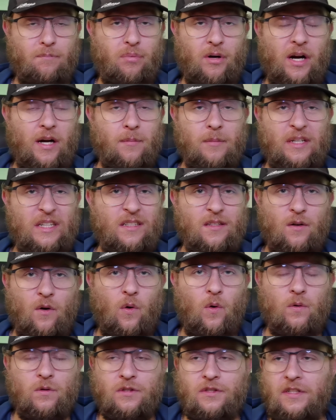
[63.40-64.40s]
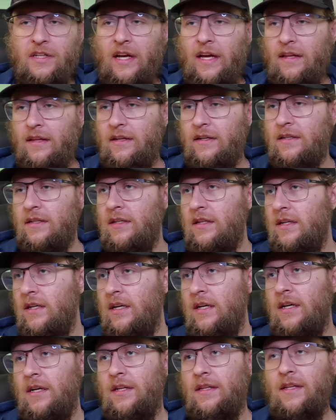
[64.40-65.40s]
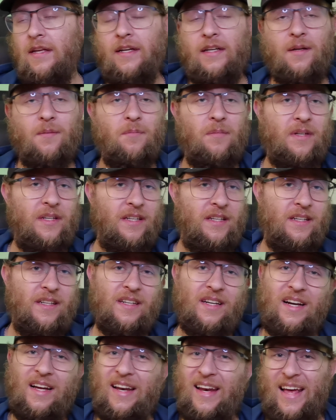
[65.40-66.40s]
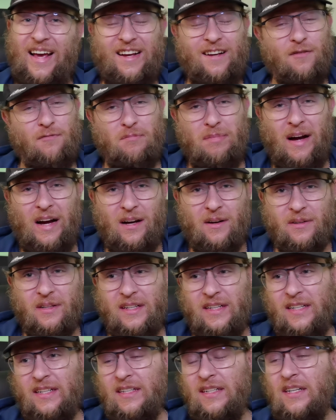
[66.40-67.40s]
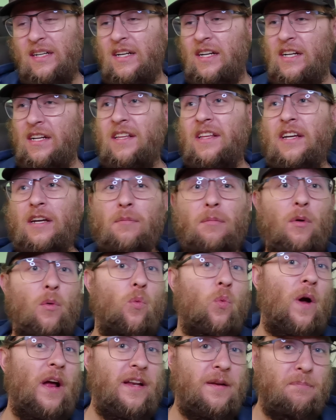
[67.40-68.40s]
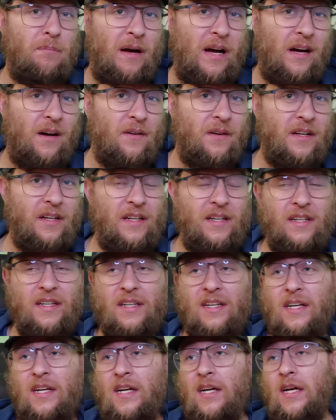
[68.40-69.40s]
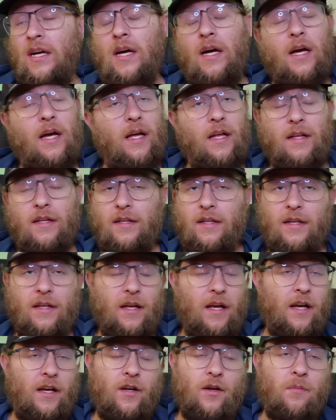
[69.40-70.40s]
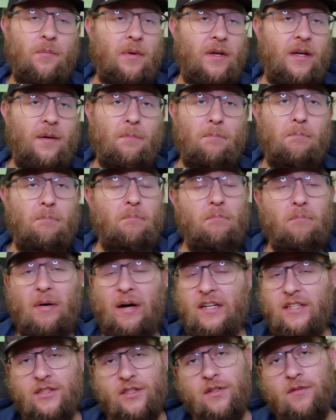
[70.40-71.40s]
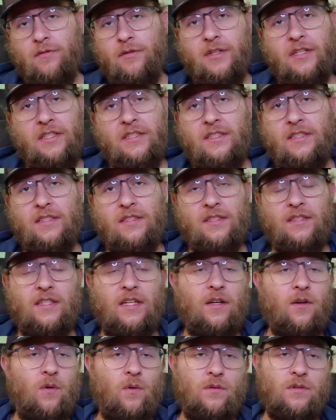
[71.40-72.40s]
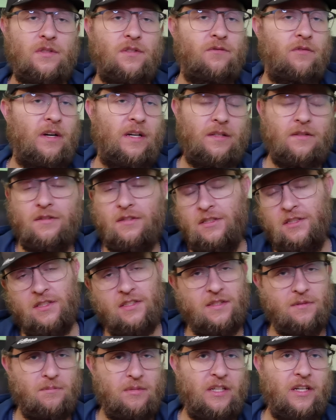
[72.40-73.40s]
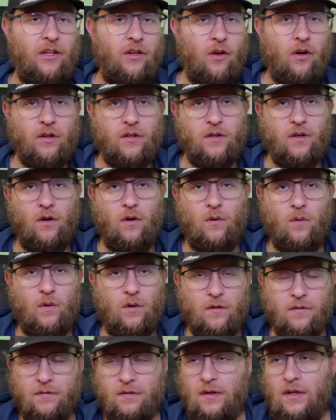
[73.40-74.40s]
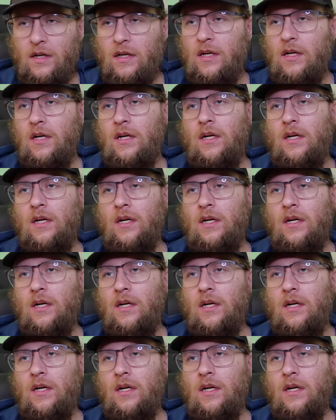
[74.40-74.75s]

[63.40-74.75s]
dud primer altogether. There can be a lack of powder. It could be wet powder. It could be a bunch of reasons that cause the round to just simply not go off.